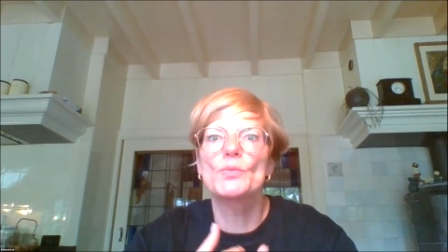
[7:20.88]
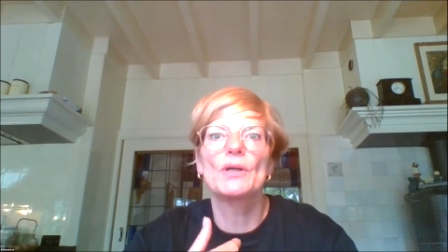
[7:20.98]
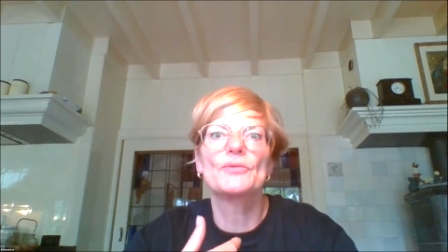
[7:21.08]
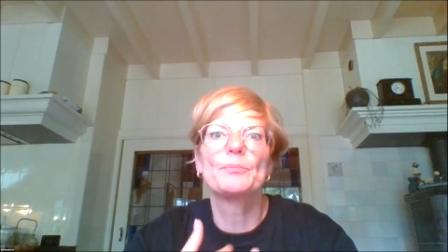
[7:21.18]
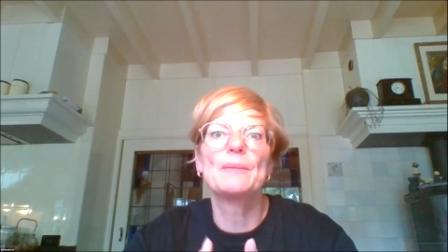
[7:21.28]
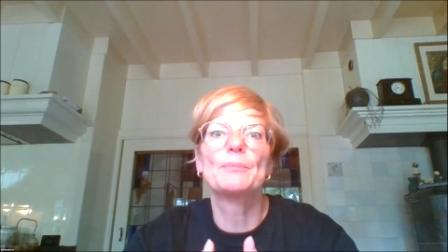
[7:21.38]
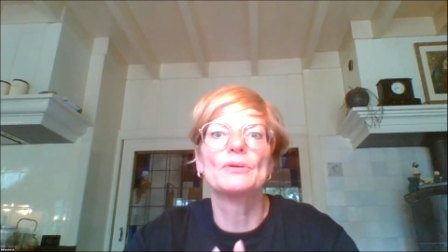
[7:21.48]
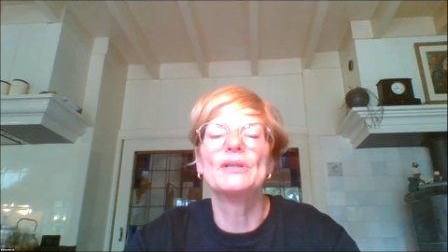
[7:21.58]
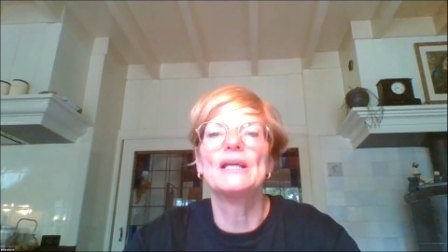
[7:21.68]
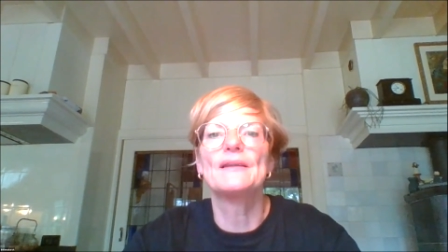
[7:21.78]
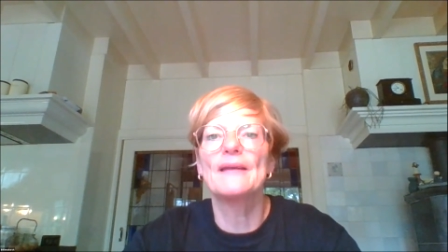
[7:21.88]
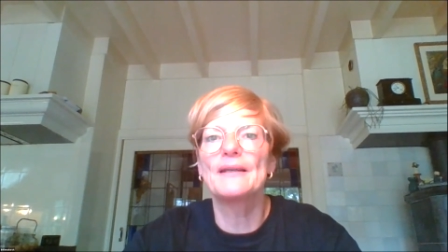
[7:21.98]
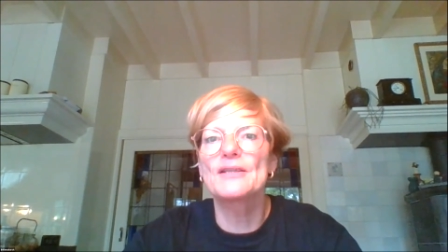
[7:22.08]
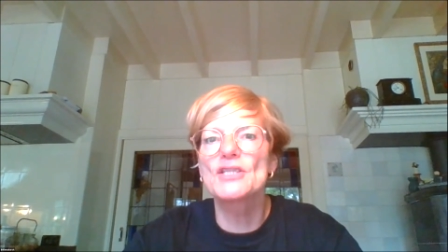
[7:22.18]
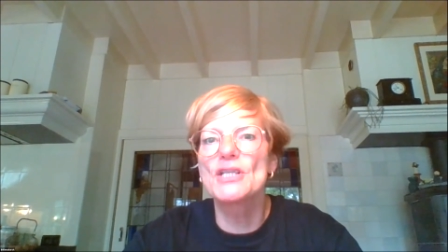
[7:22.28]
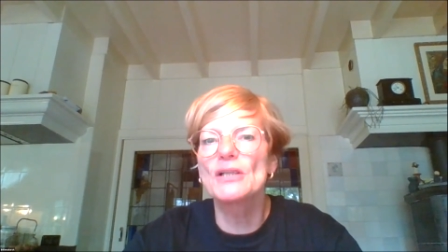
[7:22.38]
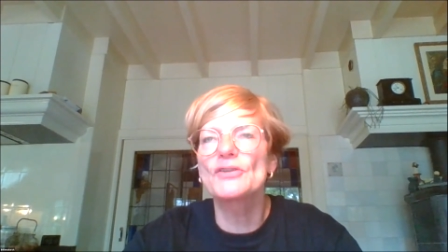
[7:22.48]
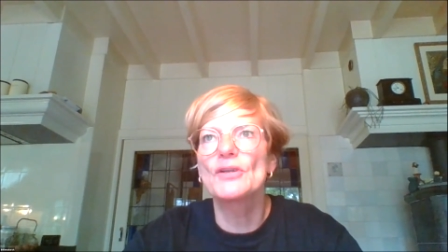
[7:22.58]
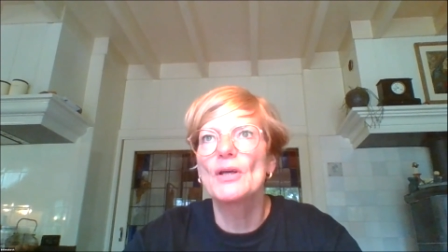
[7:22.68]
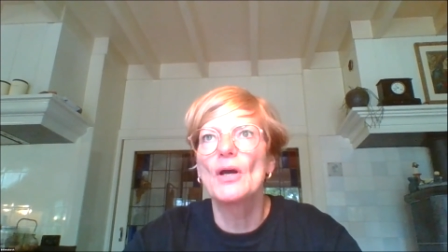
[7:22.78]
what people need. And it's
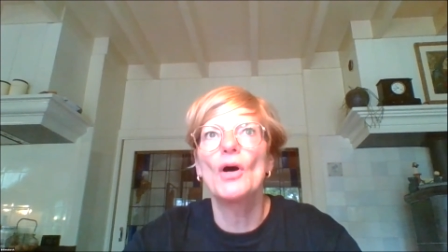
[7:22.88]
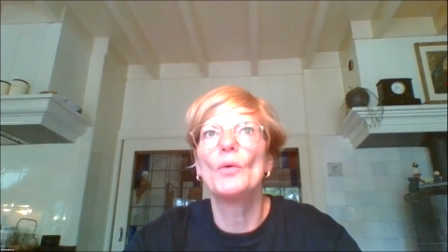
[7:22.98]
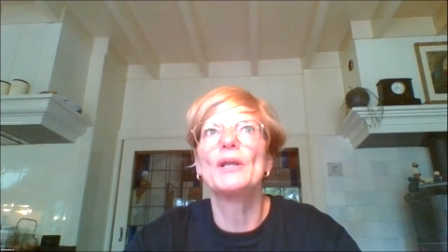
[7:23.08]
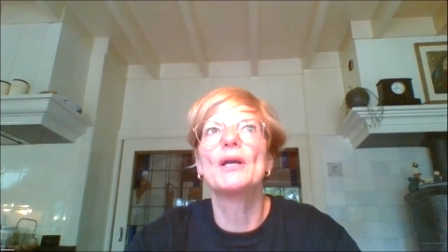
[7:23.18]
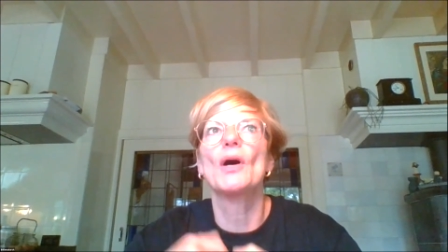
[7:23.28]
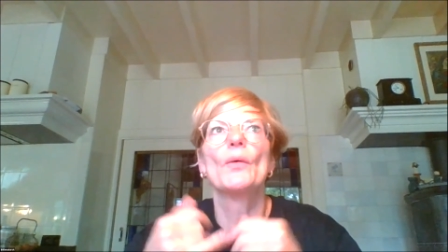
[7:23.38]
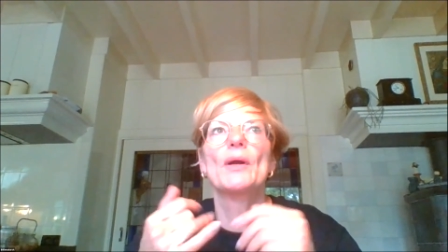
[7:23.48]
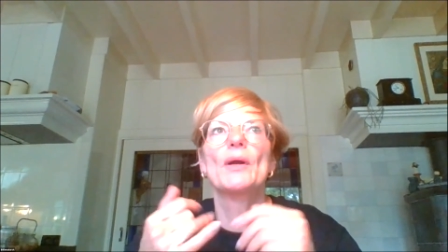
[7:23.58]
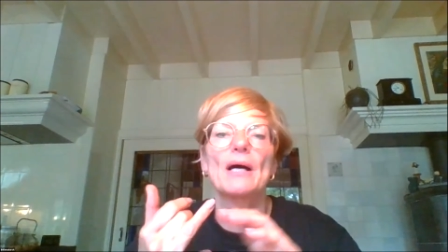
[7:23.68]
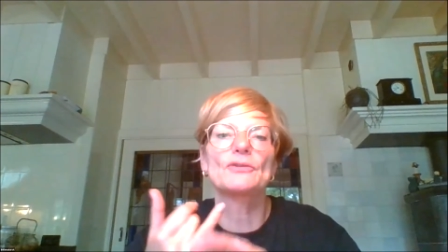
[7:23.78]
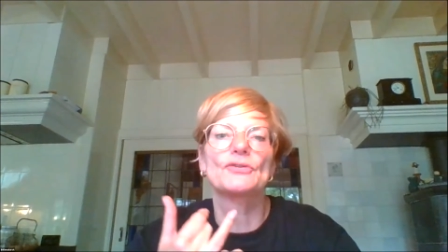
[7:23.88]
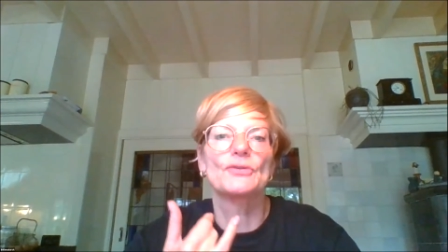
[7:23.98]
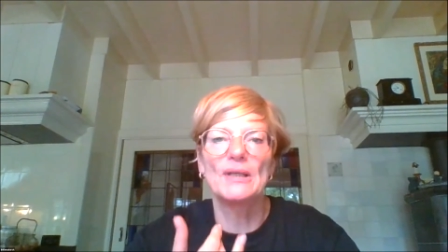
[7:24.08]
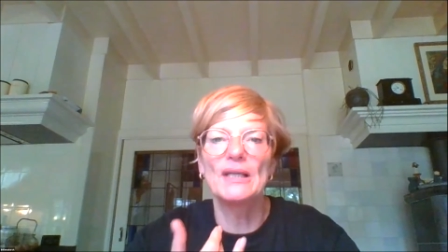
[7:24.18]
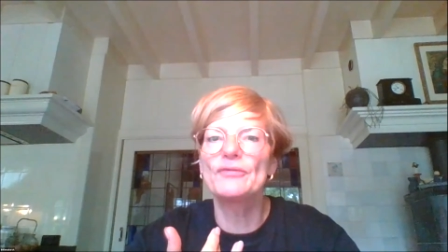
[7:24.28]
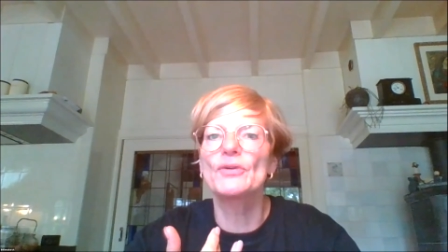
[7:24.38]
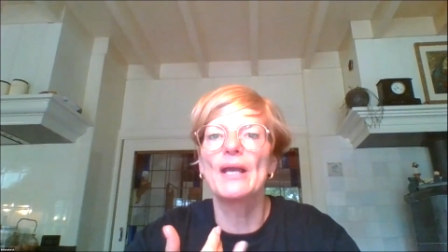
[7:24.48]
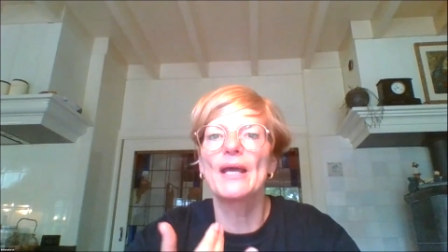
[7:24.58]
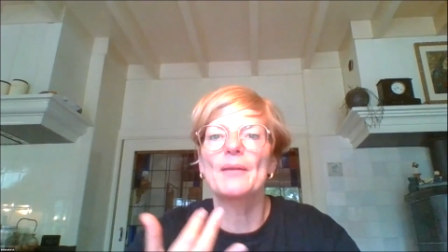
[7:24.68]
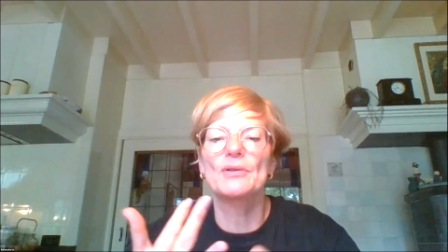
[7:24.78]
not only going about to live
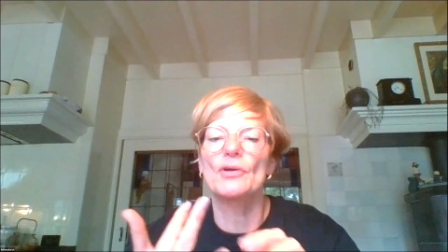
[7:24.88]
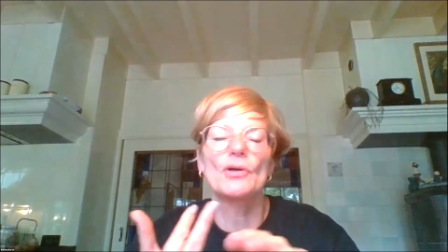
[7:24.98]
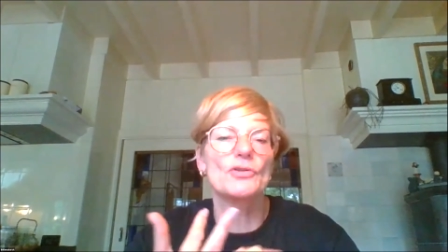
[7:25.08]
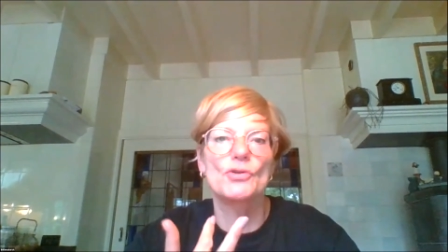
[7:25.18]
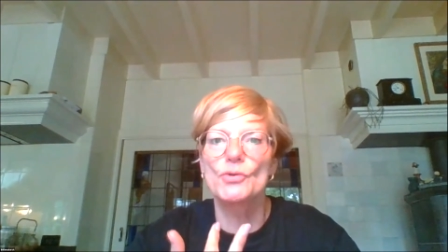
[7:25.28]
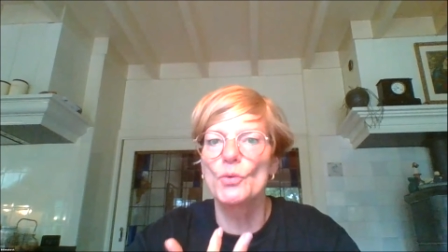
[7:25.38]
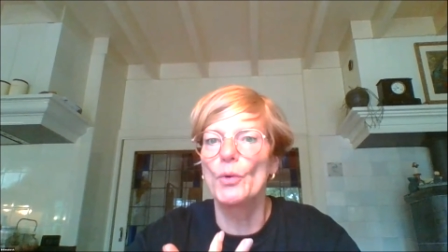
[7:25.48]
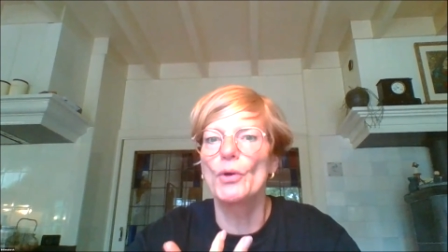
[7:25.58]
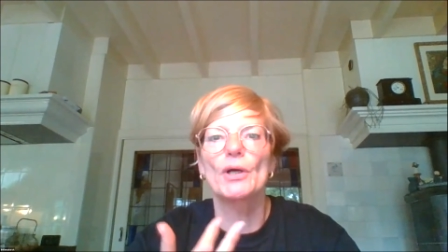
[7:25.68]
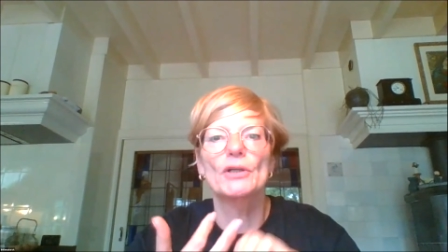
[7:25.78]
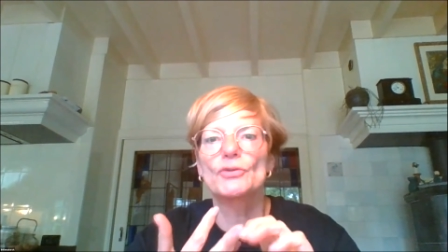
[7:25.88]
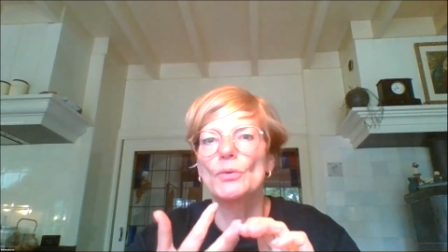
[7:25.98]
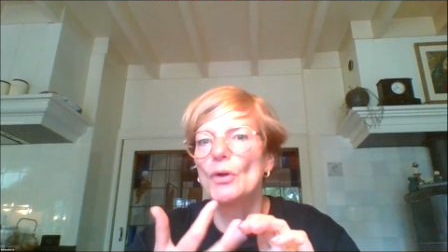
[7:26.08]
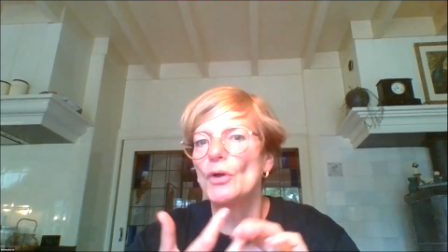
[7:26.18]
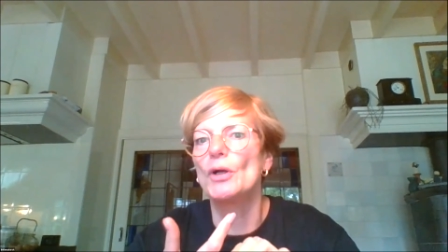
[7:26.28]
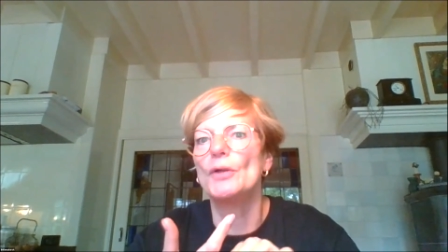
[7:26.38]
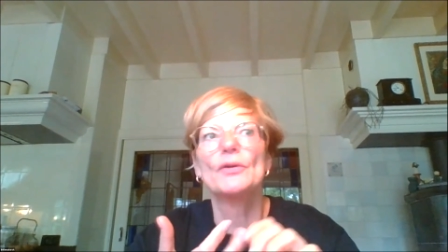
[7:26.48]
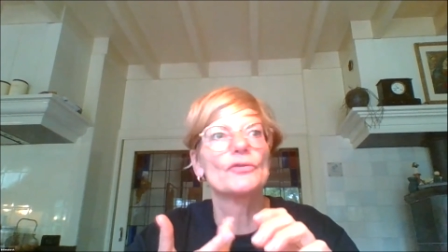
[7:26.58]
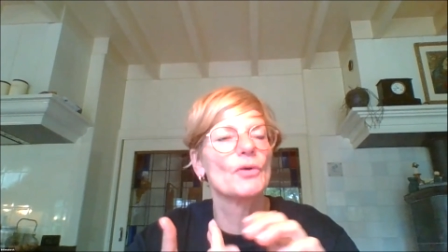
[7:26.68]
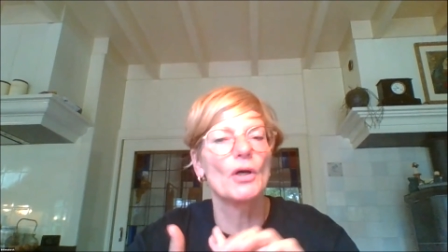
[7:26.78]
together, but also to work, to
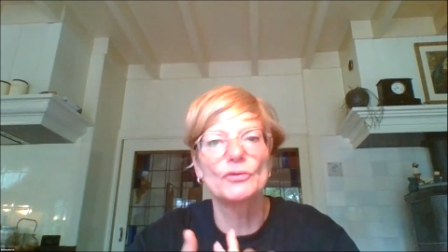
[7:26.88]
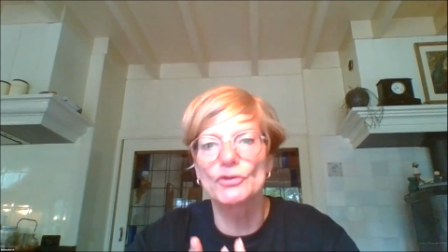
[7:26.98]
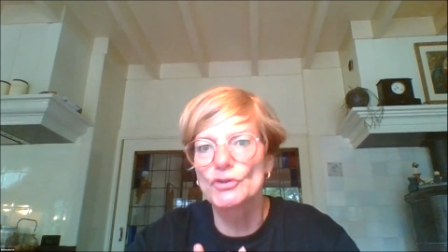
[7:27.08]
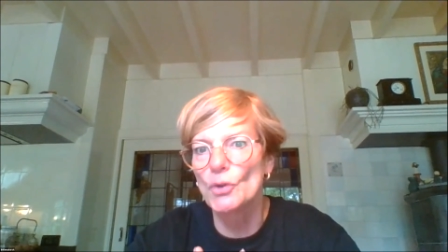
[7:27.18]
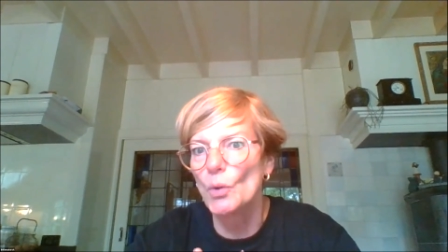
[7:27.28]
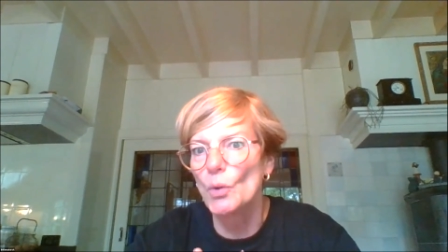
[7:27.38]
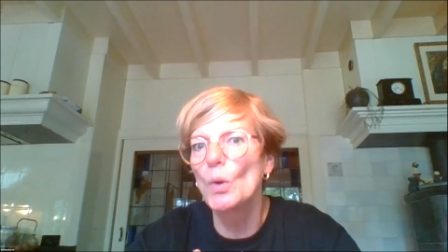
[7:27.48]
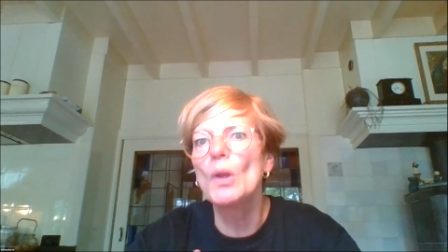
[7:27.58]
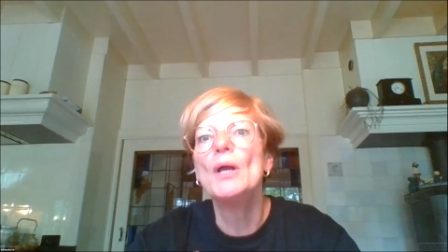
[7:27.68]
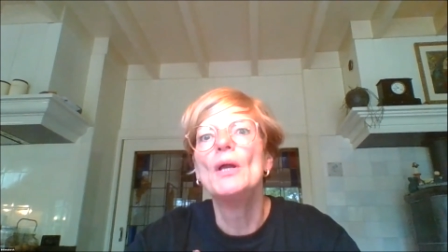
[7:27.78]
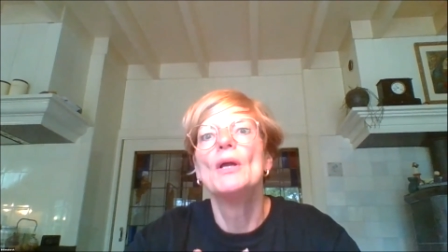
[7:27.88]
learn, to go to school.